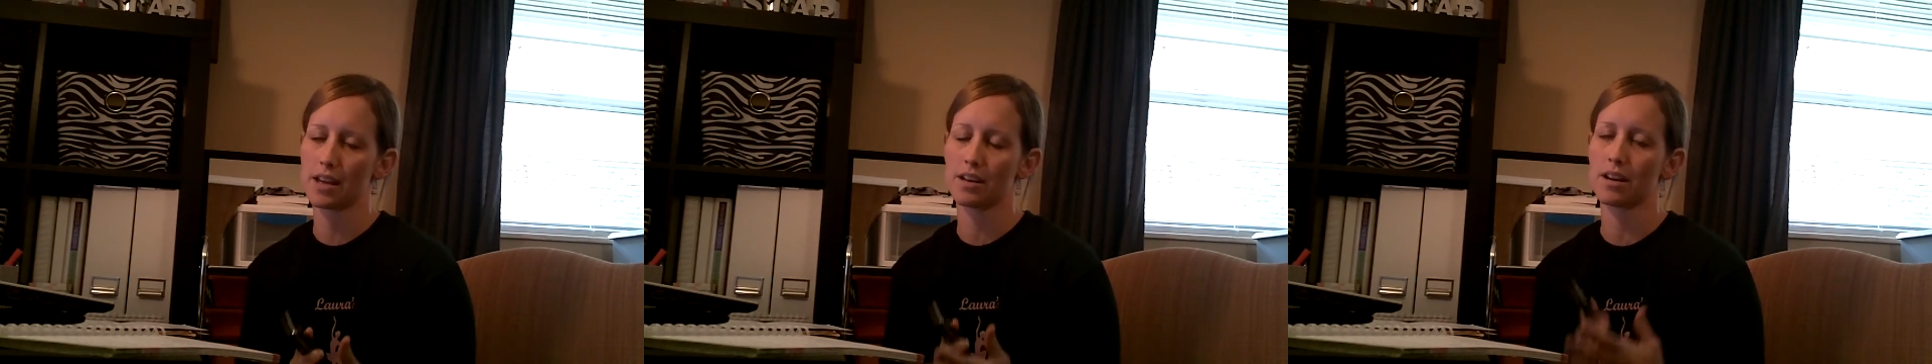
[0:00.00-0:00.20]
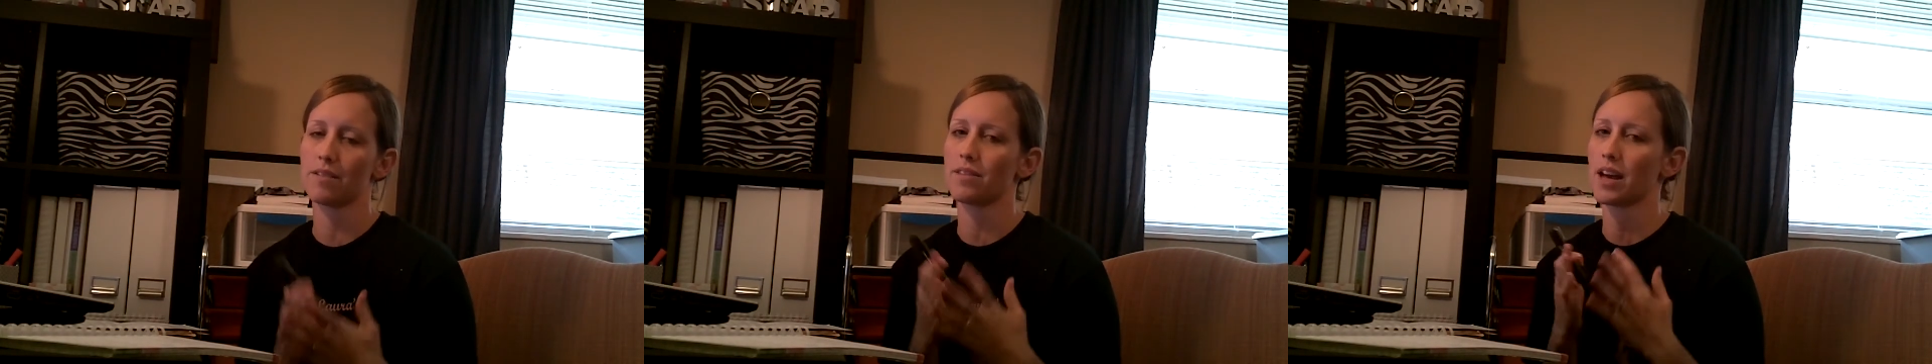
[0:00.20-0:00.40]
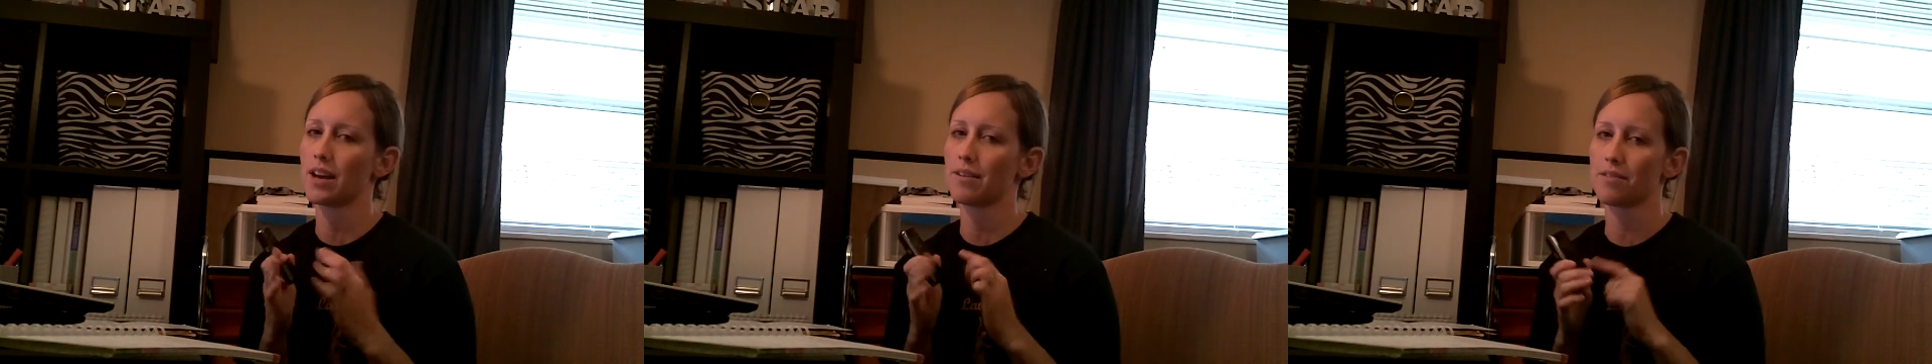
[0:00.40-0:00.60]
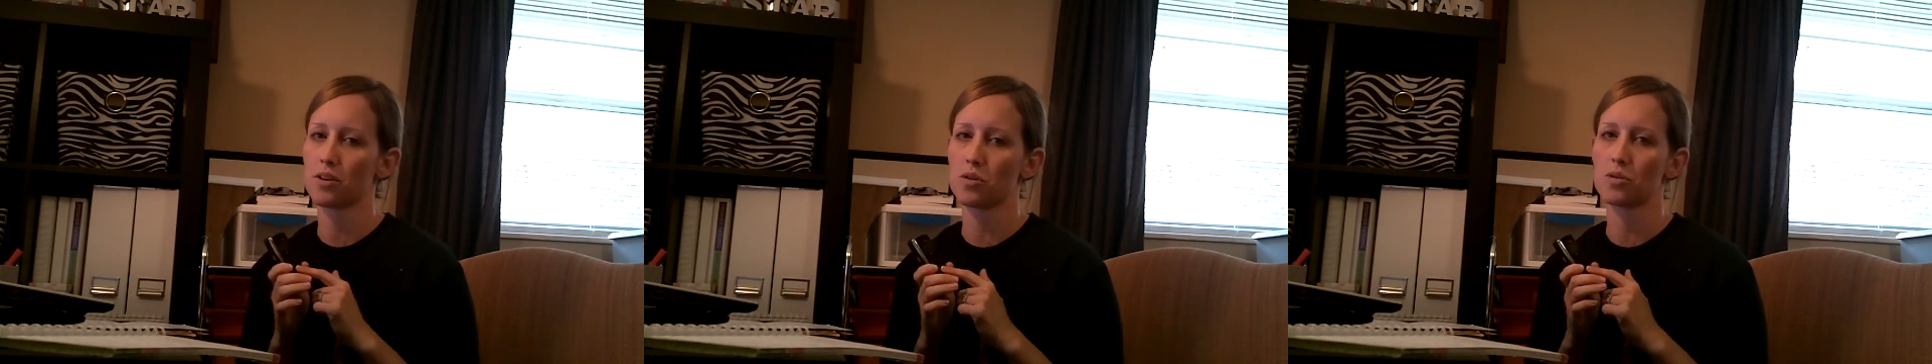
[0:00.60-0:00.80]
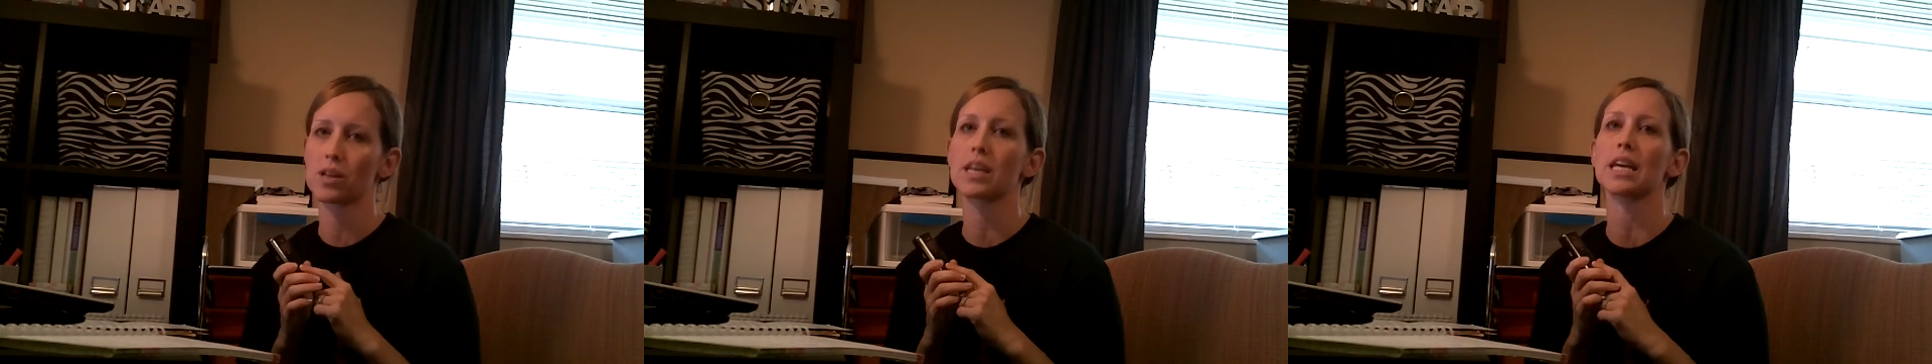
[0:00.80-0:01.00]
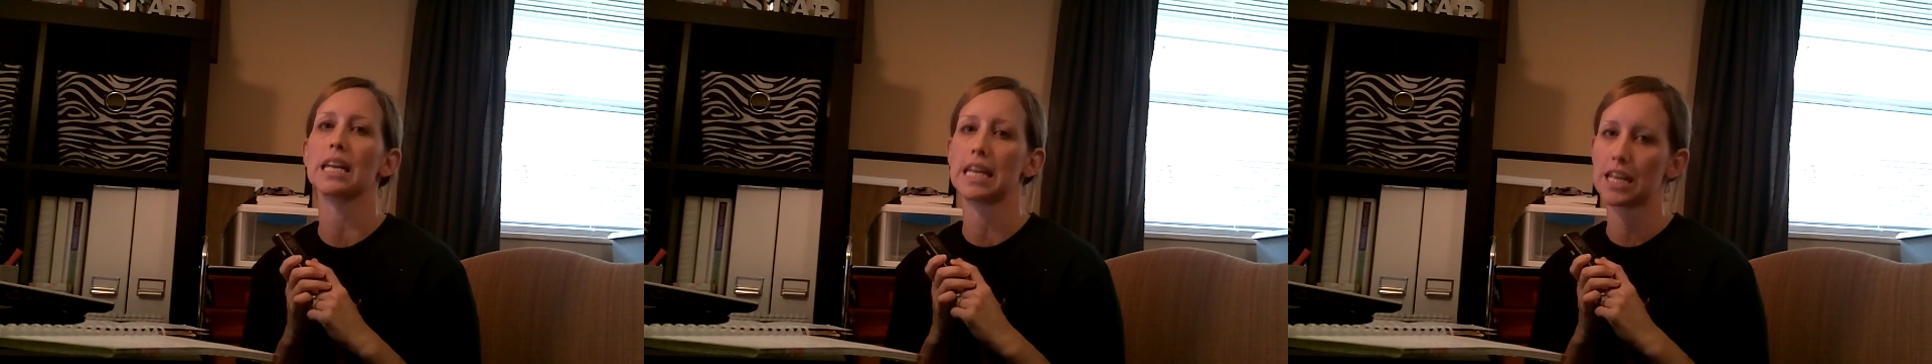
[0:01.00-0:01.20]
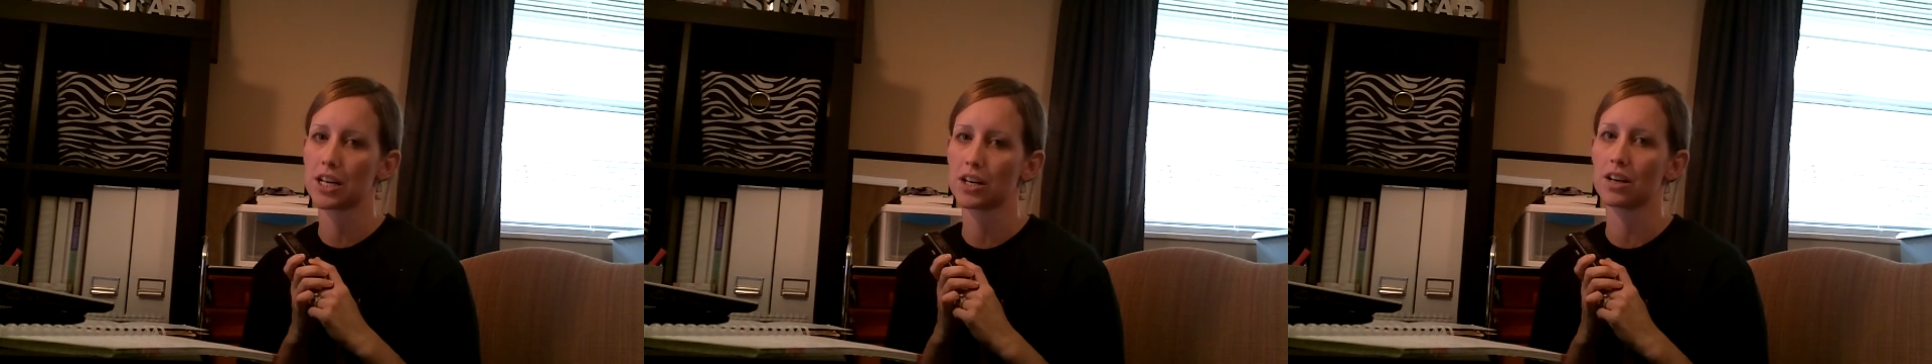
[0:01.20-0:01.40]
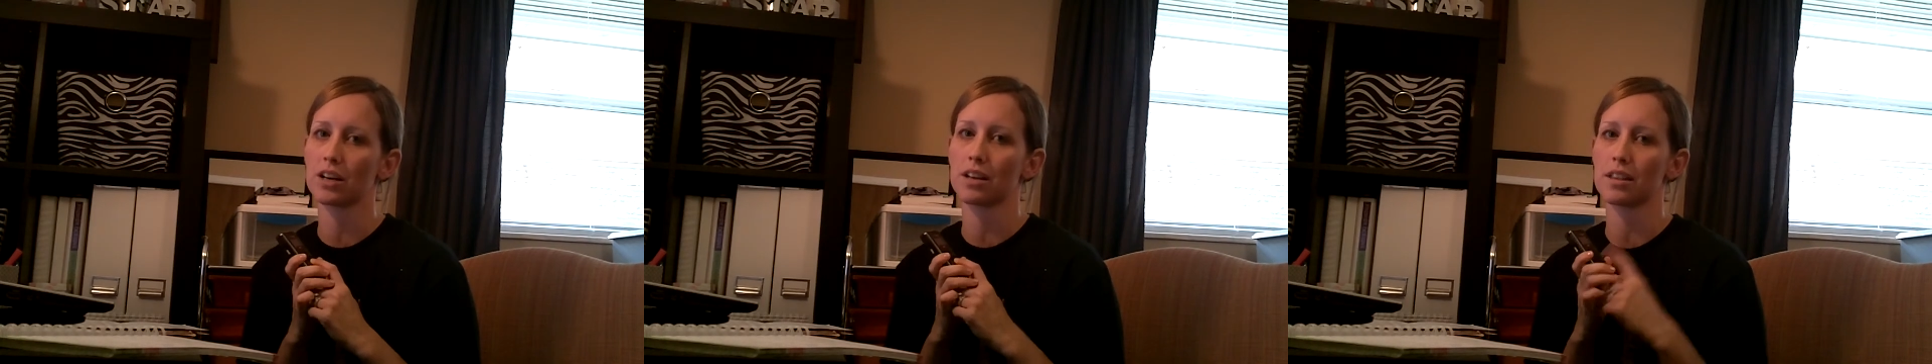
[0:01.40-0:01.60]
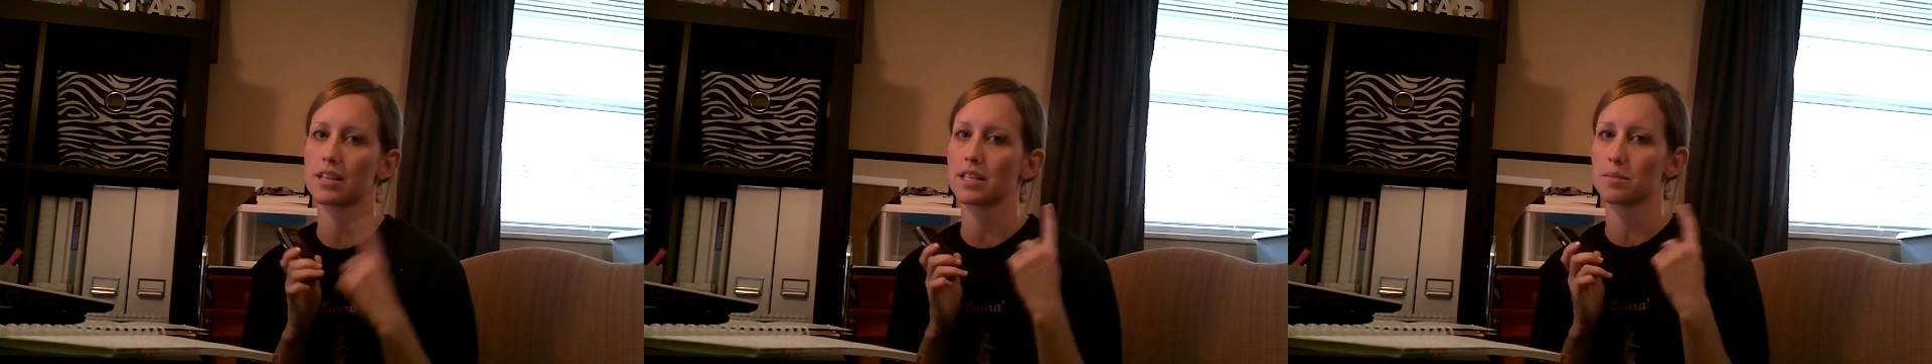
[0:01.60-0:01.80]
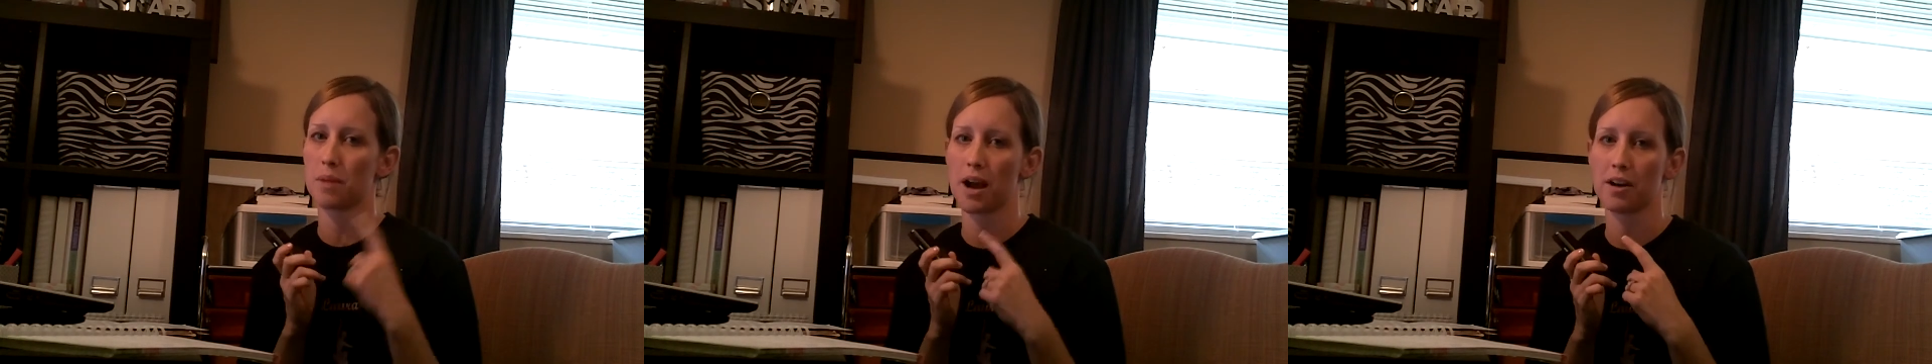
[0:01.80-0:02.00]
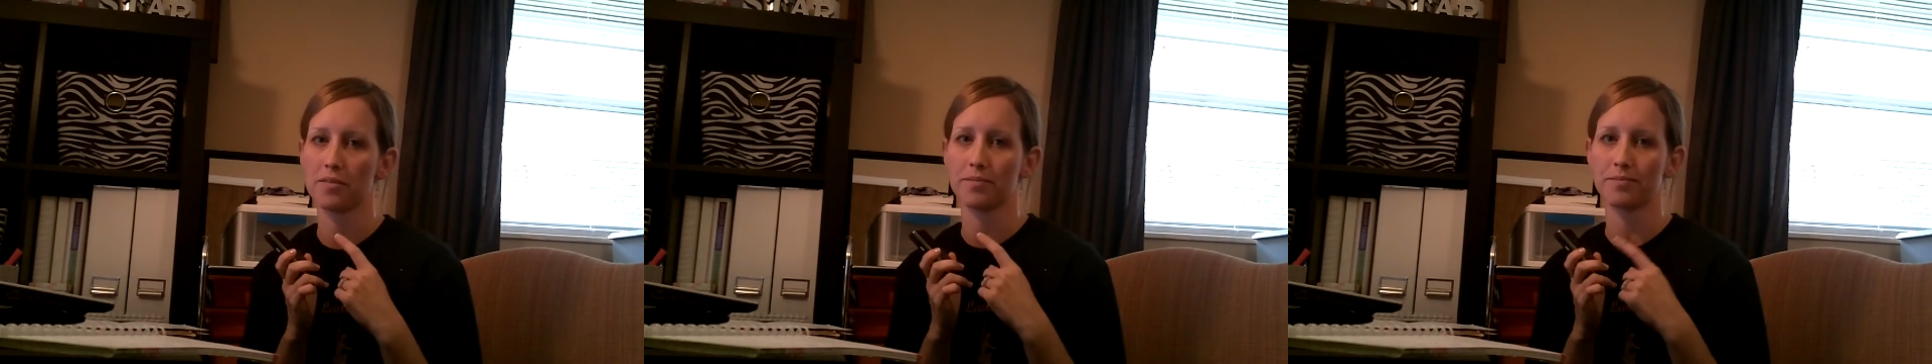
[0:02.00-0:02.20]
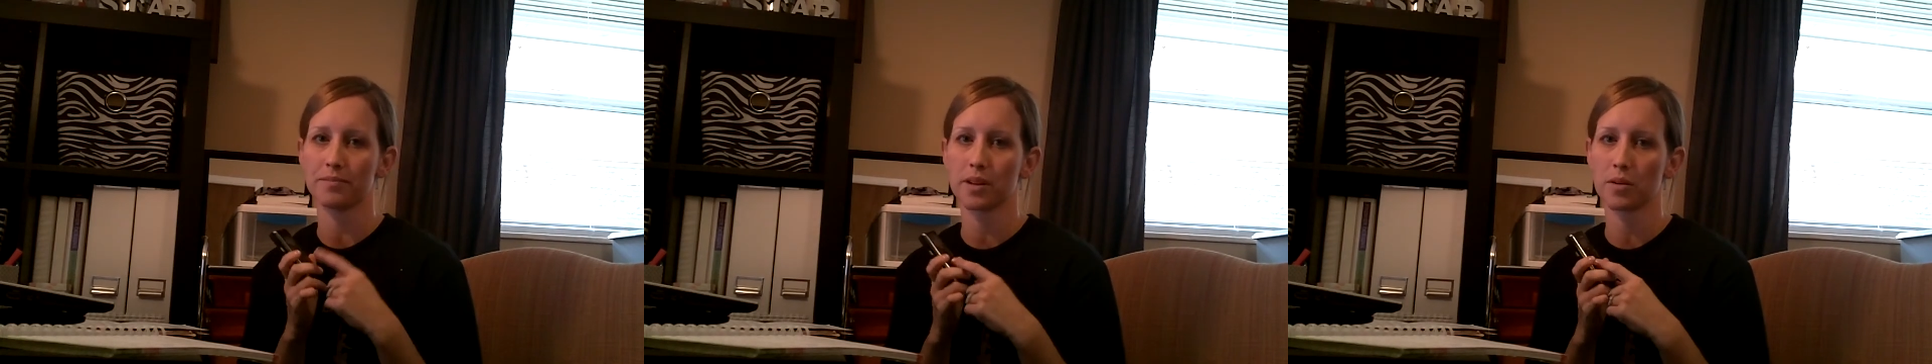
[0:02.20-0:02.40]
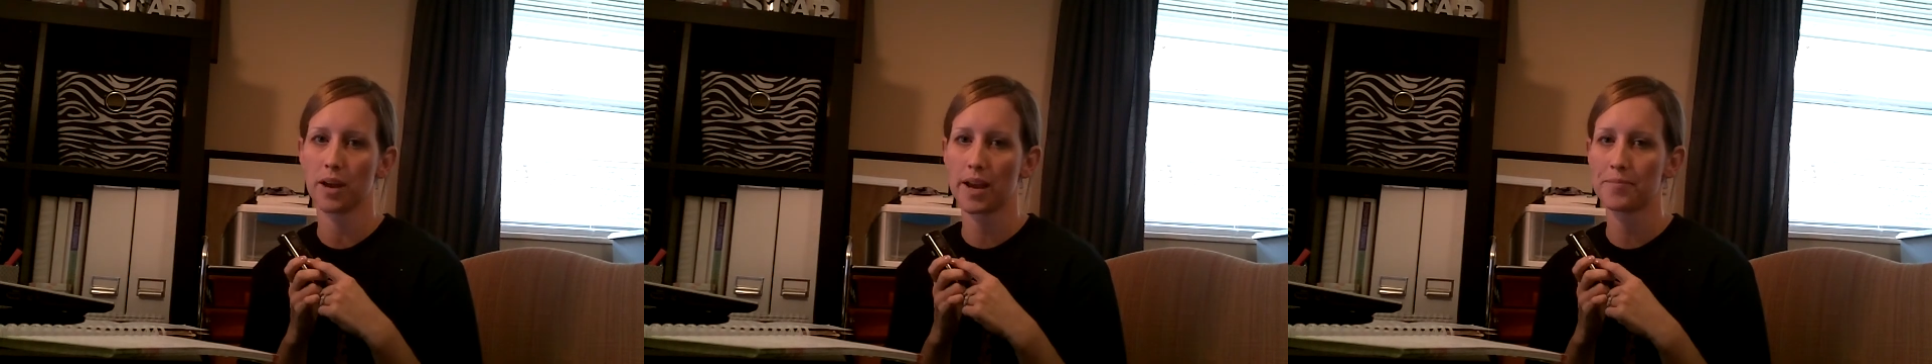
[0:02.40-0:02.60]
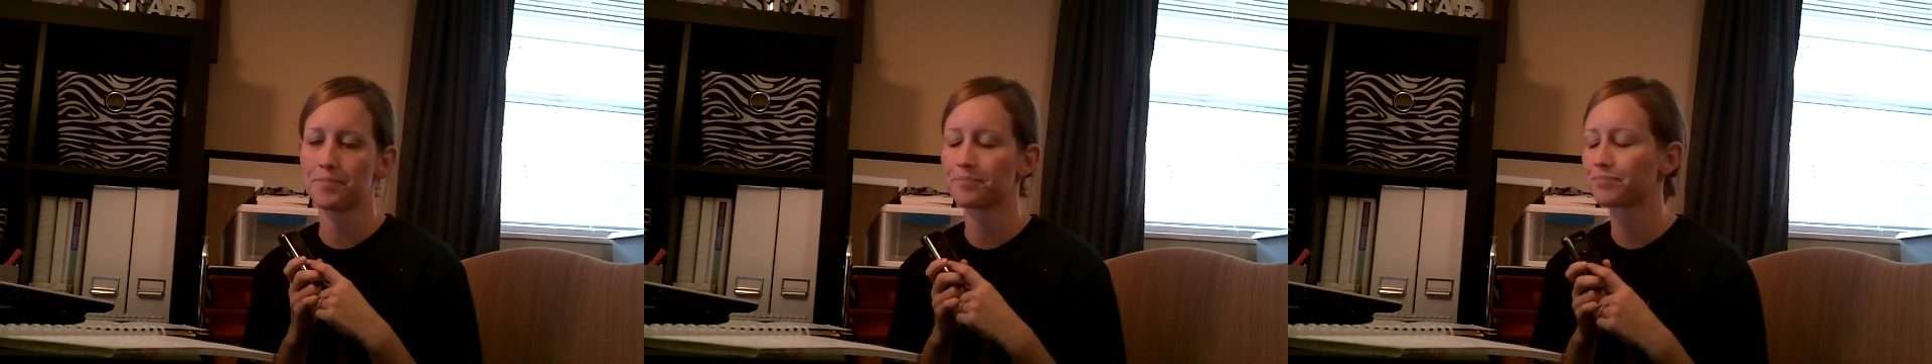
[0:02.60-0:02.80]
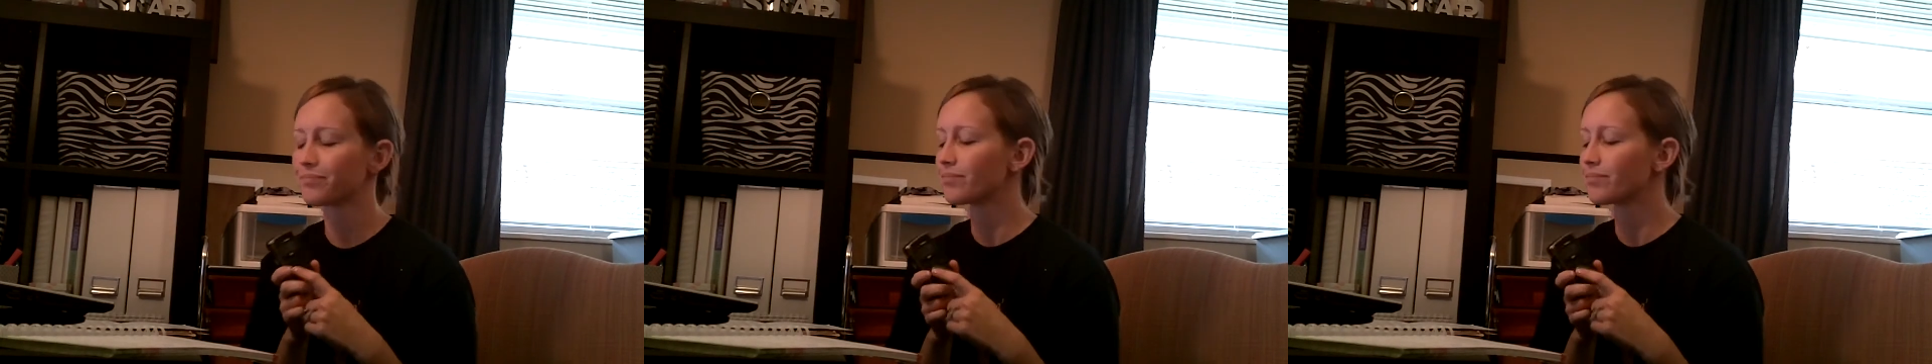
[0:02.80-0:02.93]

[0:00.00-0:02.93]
end of that phone can hear the smile, okay?